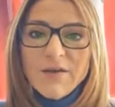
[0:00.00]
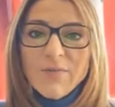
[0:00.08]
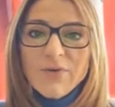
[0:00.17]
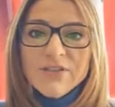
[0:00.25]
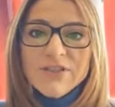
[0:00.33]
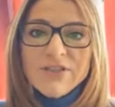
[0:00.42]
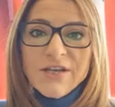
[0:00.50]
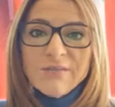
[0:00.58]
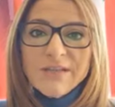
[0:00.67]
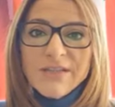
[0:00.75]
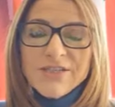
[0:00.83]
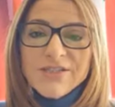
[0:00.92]
Board
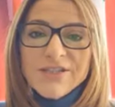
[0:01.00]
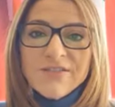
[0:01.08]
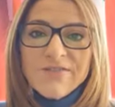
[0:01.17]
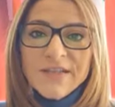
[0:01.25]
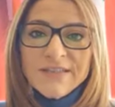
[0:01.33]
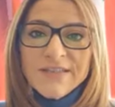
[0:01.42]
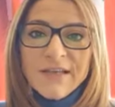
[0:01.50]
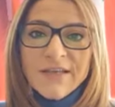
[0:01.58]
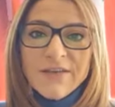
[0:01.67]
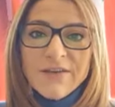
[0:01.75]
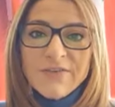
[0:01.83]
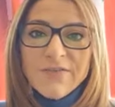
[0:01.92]
Chairman and Chief
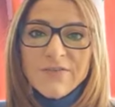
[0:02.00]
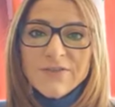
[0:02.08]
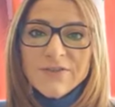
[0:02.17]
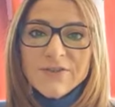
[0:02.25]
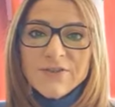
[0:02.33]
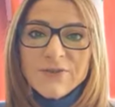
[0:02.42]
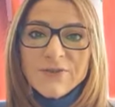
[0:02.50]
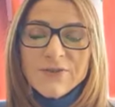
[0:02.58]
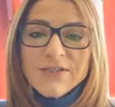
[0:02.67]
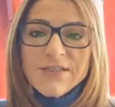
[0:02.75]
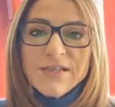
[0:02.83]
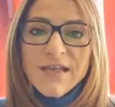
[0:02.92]
Executive for
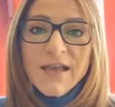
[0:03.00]
Stochos,